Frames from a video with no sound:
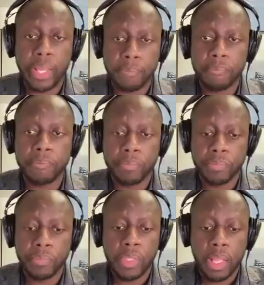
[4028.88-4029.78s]
yeah.
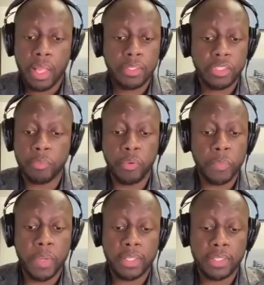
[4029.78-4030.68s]
To the
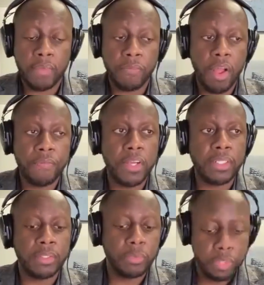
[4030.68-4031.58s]
point where I
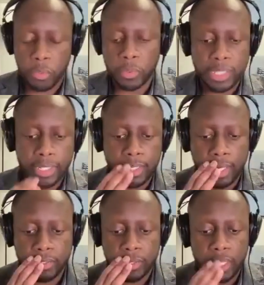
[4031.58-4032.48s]
find the whole
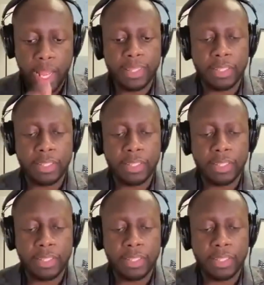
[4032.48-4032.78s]
decluttering,